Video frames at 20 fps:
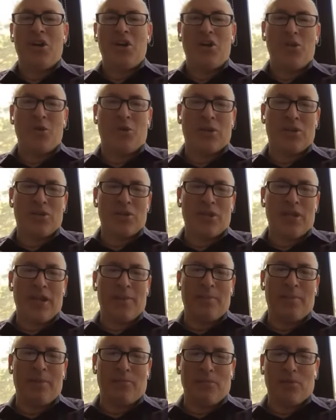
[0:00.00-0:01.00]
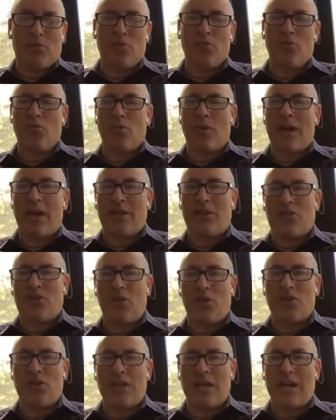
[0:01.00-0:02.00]
you can sign up at
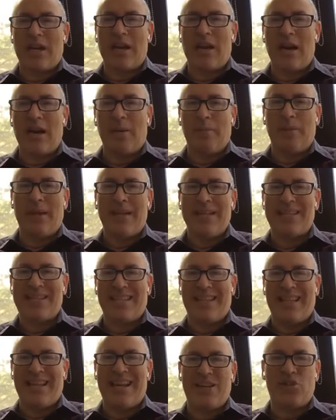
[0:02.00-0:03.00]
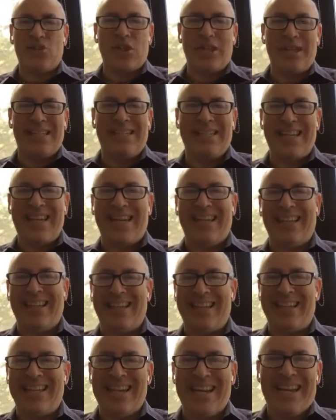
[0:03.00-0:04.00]
recruitrockstars.com slash
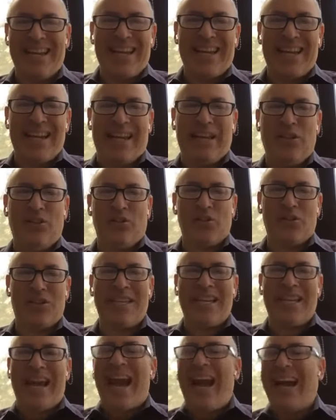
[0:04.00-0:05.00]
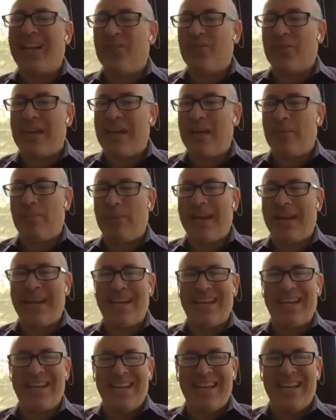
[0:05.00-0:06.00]
daily and you'll see active
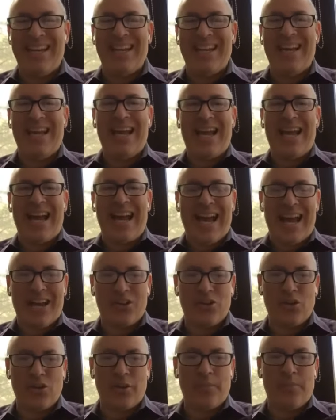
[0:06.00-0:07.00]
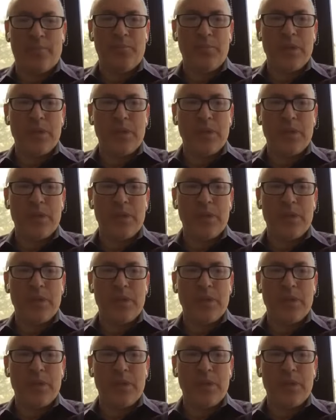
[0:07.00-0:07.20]
campaign in action